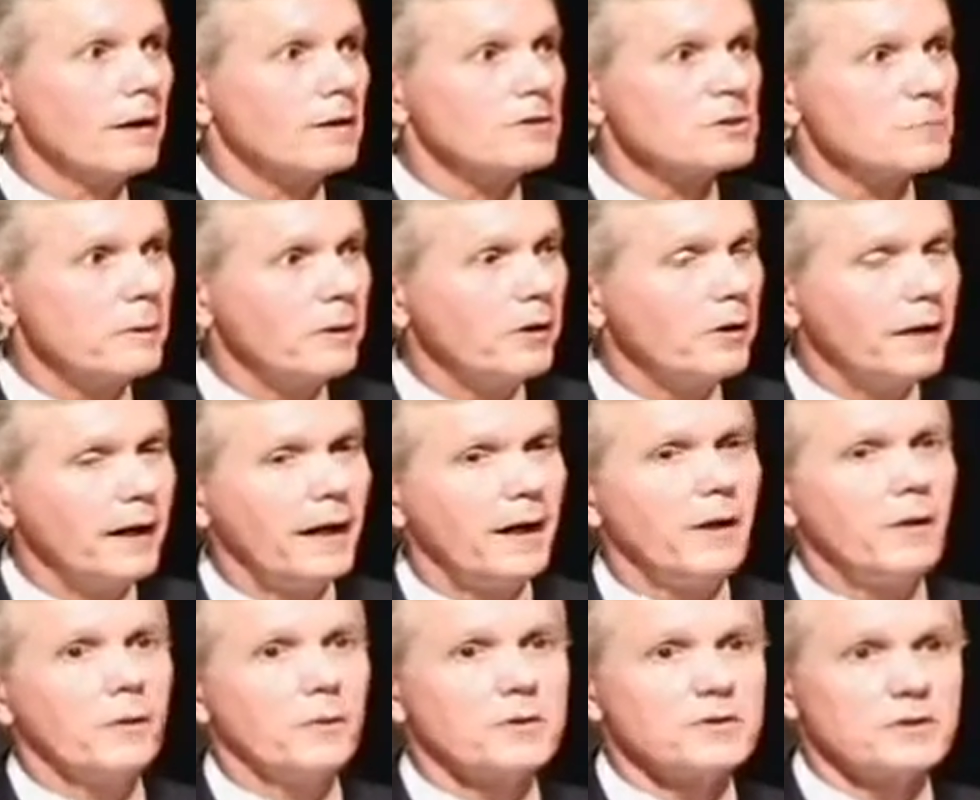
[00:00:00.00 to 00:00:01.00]
Spirit
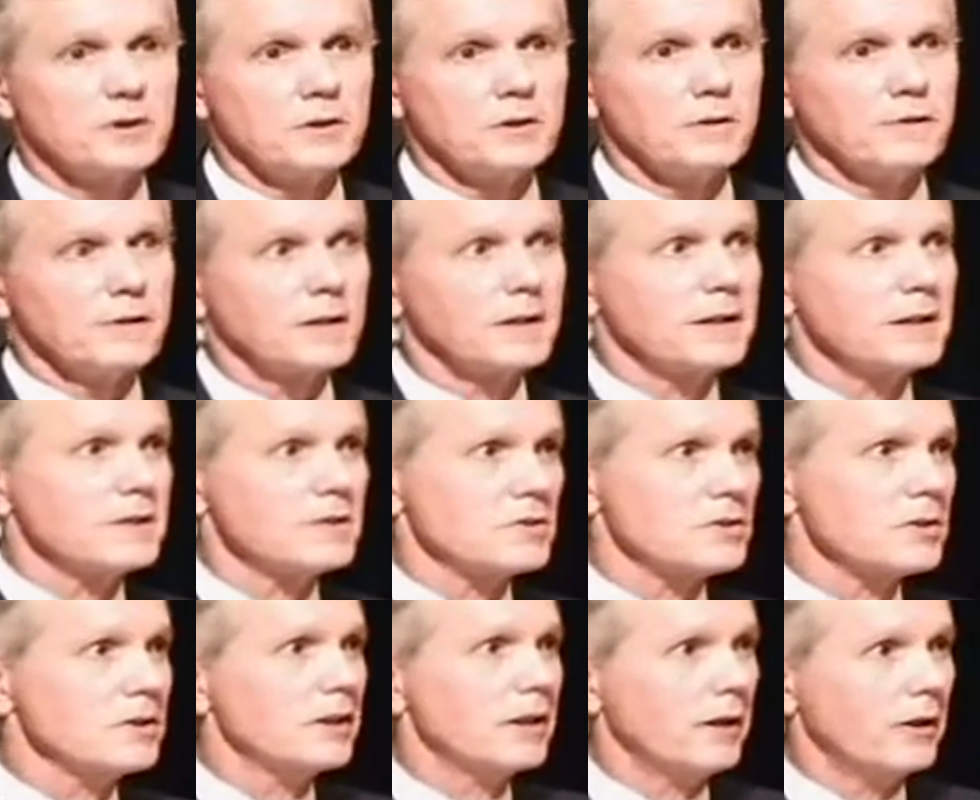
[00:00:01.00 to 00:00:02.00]
Arrow is here in the
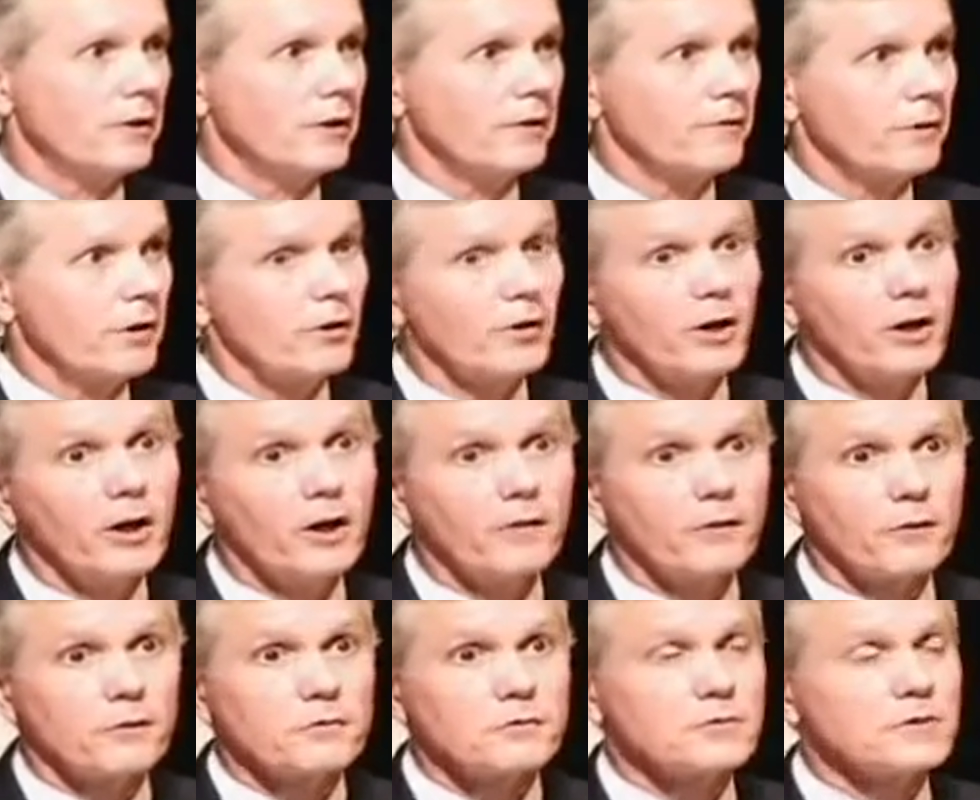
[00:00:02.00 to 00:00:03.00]
Kinston area, and there are
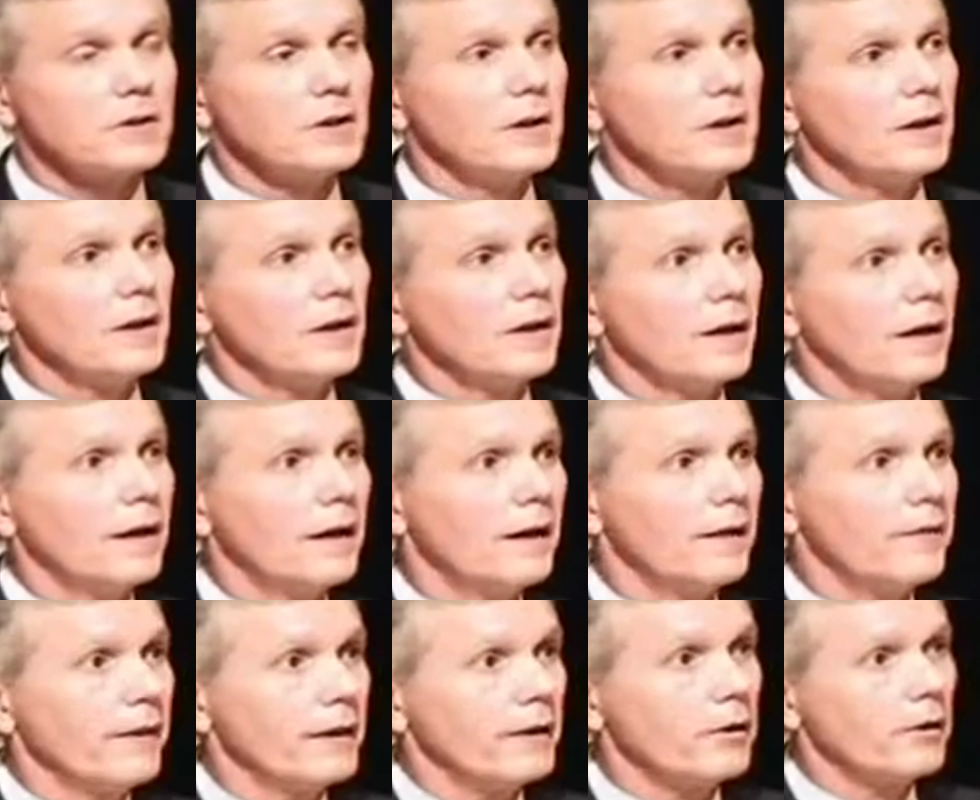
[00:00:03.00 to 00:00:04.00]
others
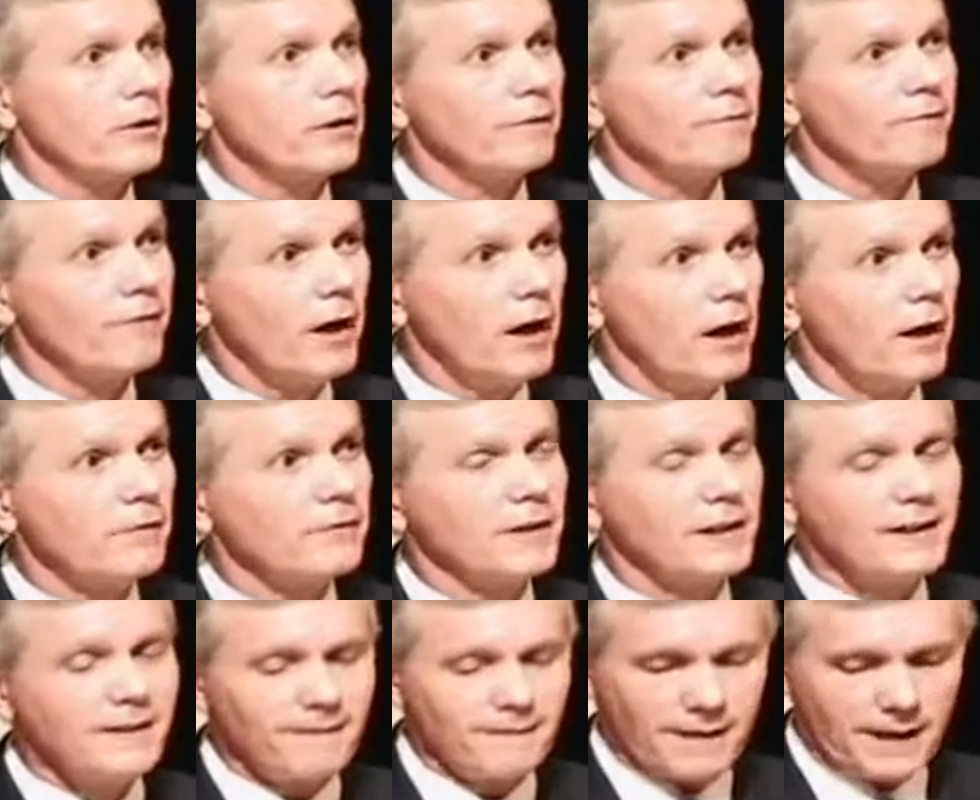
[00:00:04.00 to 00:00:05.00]
that are
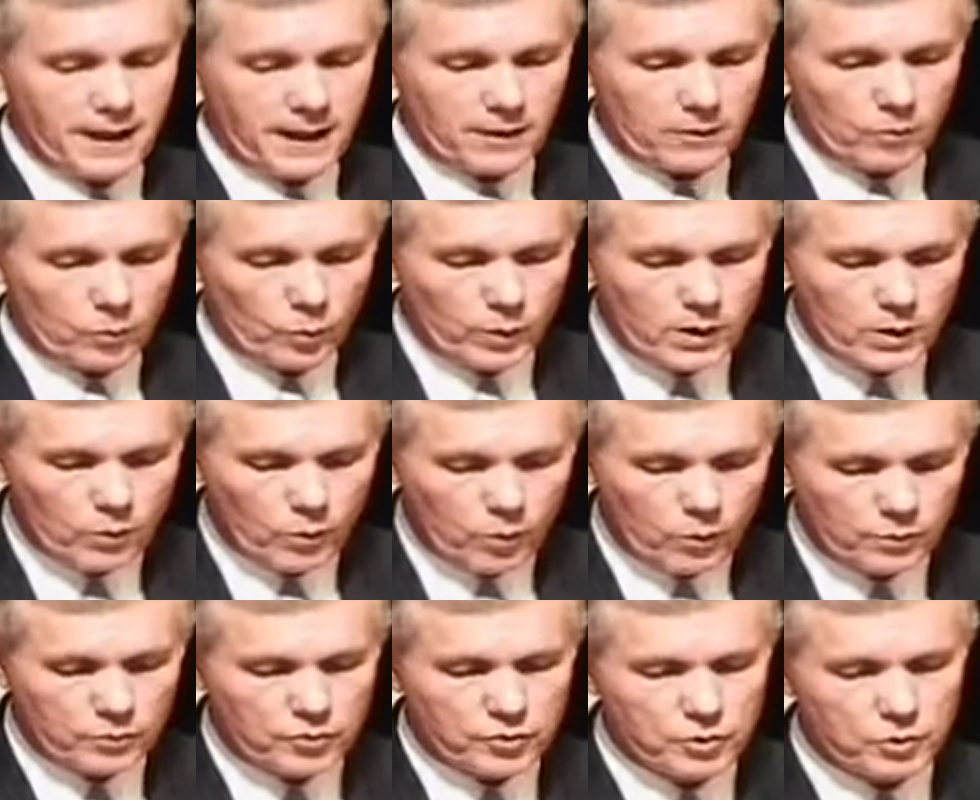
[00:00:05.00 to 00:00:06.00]
involved in that. We
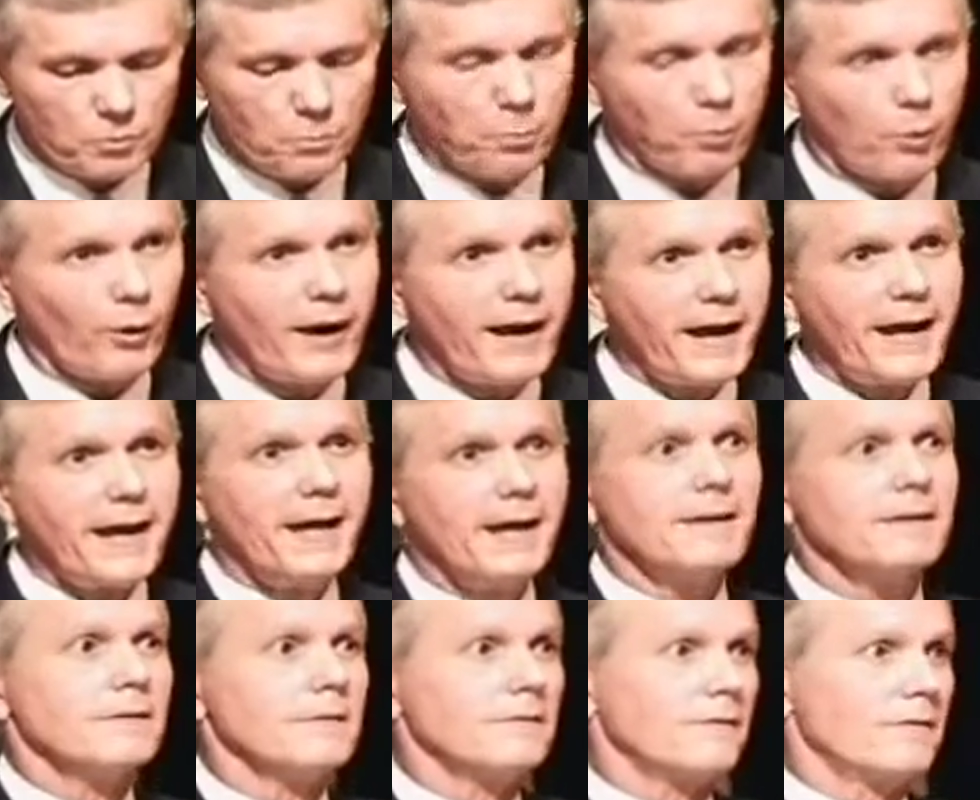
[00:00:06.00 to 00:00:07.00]
want to
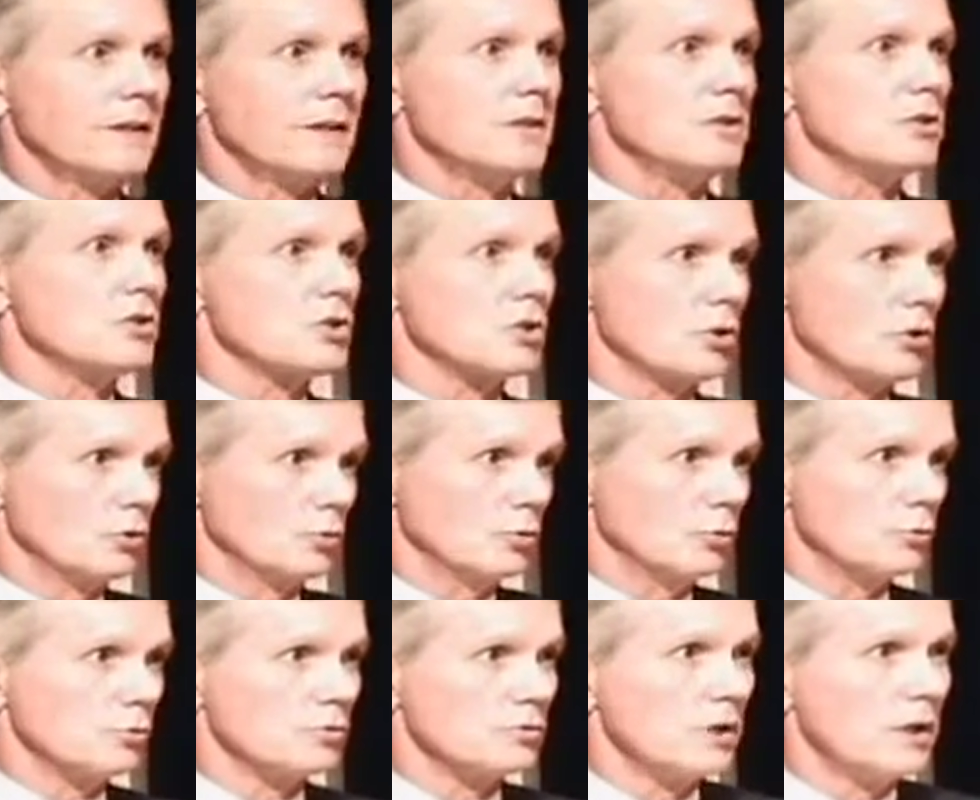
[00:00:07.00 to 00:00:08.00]
brand these
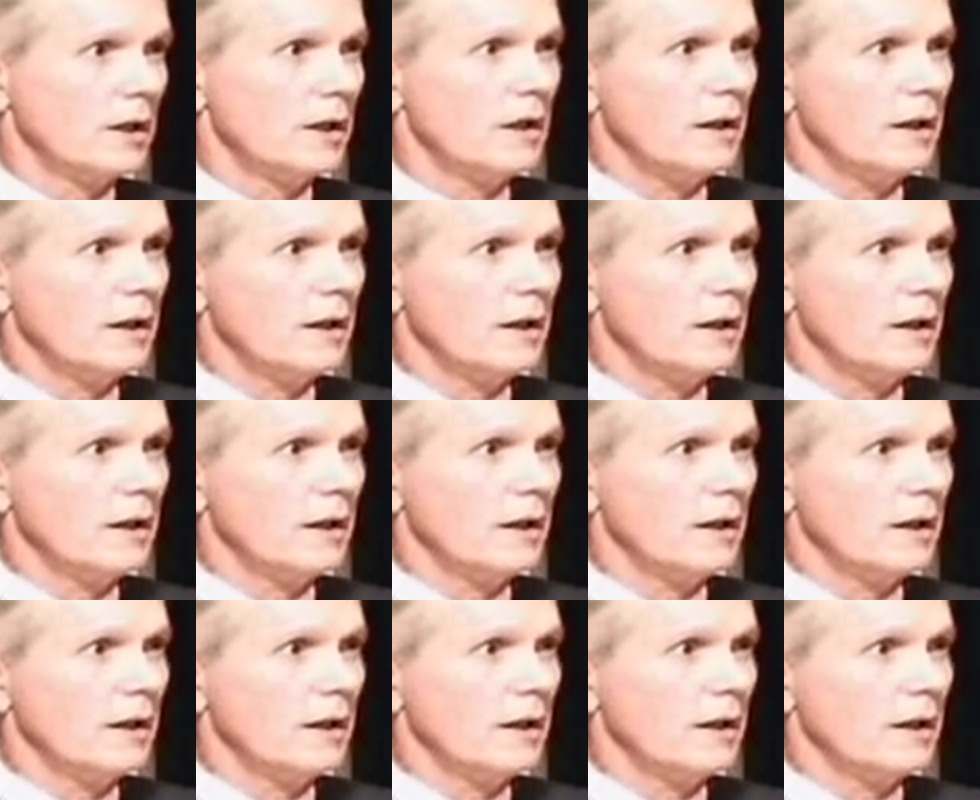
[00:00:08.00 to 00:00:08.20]
schools.